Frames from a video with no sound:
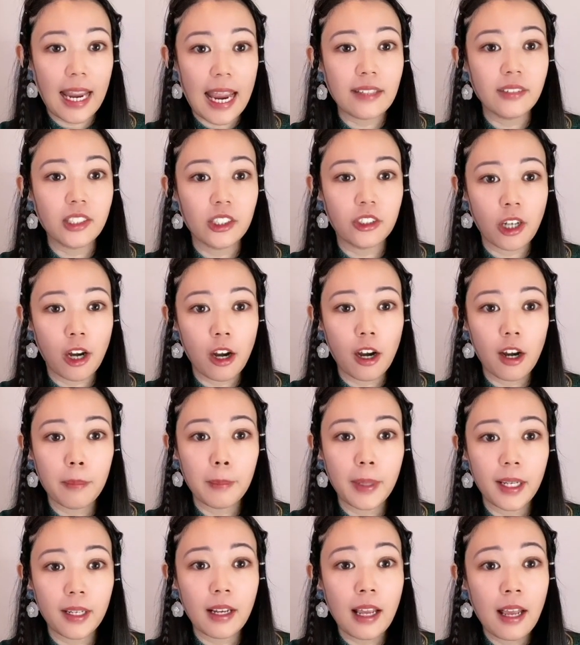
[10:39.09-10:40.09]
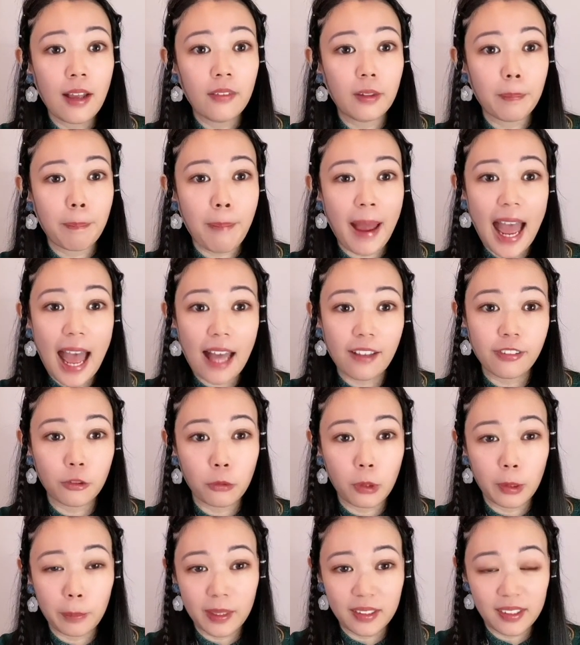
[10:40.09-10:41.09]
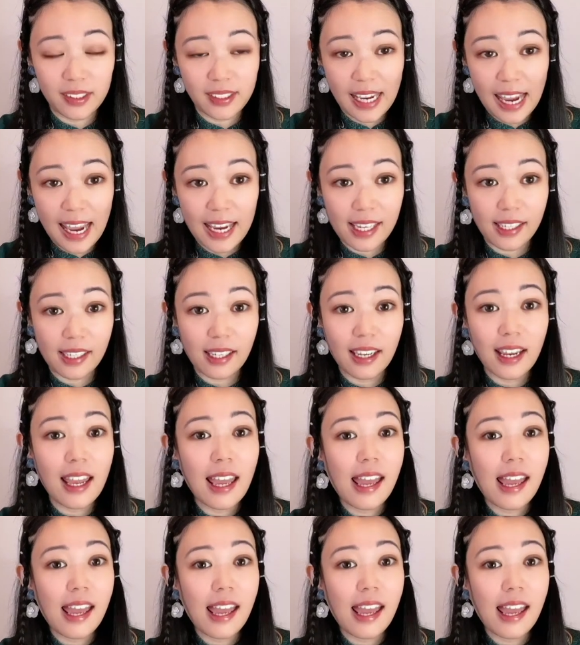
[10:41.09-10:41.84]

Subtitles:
and determine the path we must take.